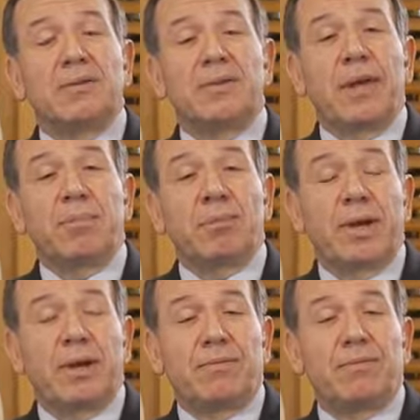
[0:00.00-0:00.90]

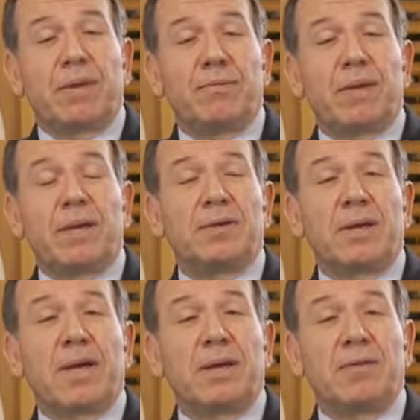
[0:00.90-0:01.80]
separated from the
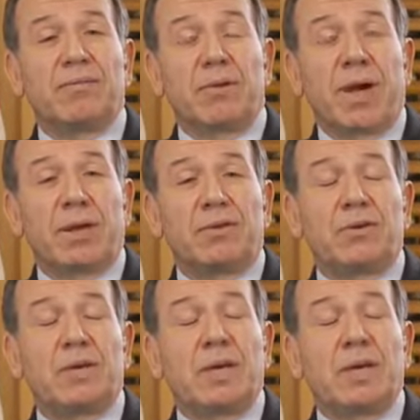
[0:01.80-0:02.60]
executive branch.